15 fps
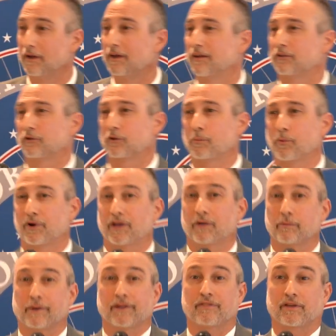So good morning,
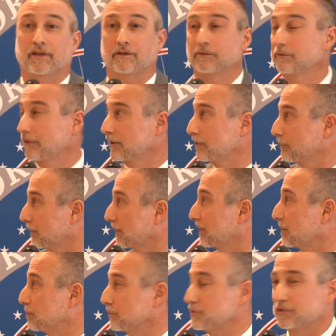everybody. Thank you. Thank you, Ricky.
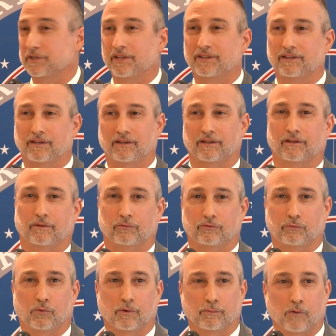Appreciate those
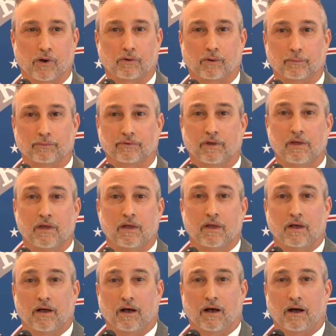warm welcomes.
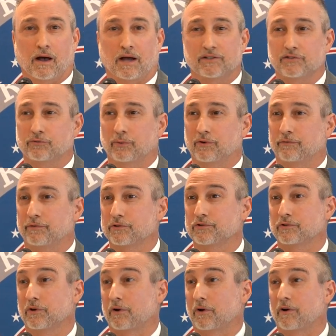I just want to first
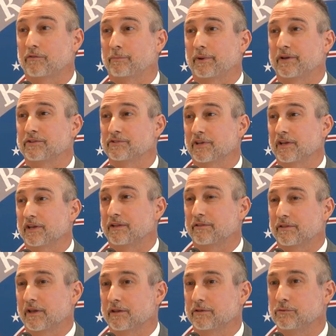start off by saying
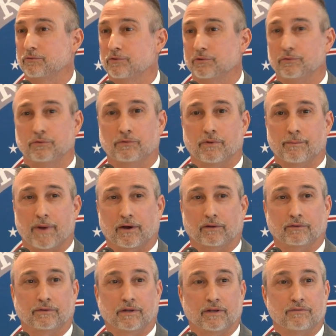thank you to the
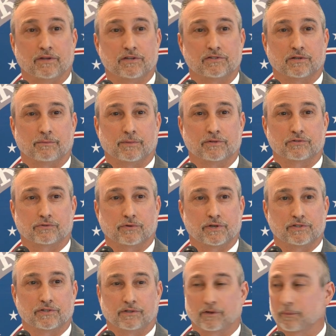Maryland Aviation
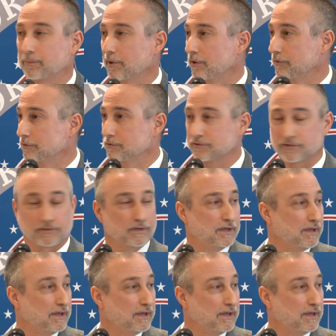Administration, our partners,